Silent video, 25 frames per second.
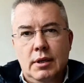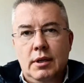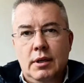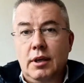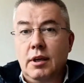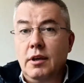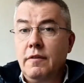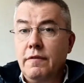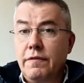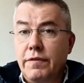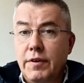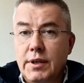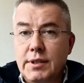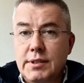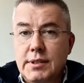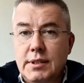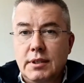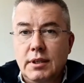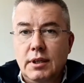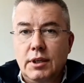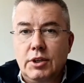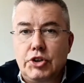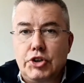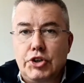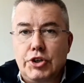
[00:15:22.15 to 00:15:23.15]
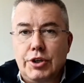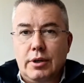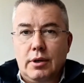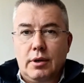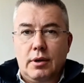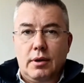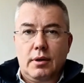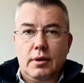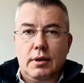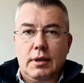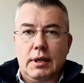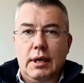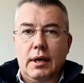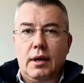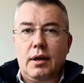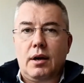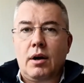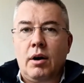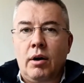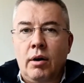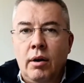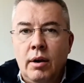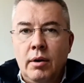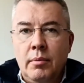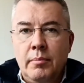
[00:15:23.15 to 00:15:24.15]
infrastructure,
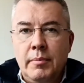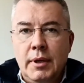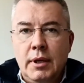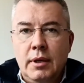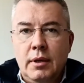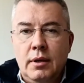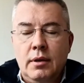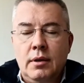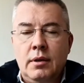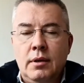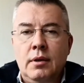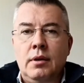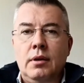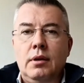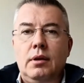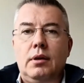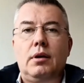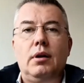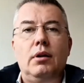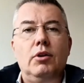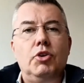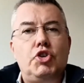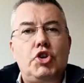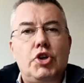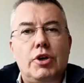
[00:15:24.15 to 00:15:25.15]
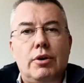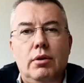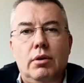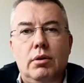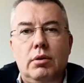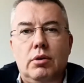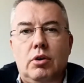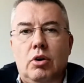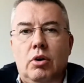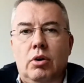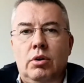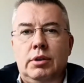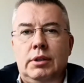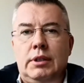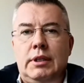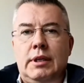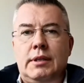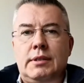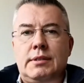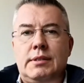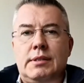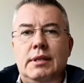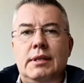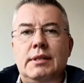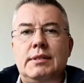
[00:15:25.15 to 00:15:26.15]
economy, cultural
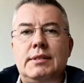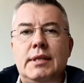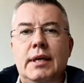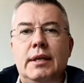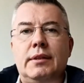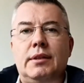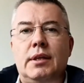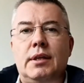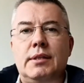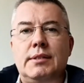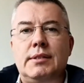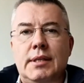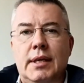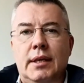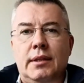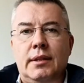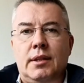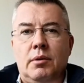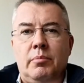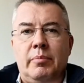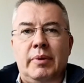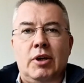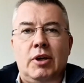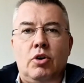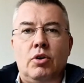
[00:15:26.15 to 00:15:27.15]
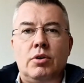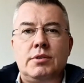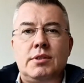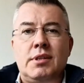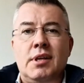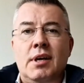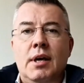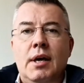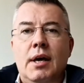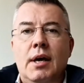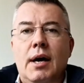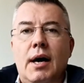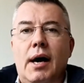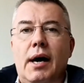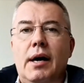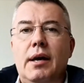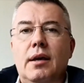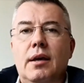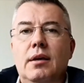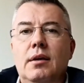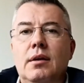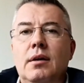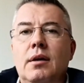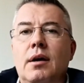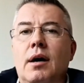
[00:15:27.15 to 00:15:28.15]
context, etc., etc. Because
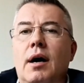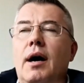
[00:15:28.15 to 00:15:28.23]
I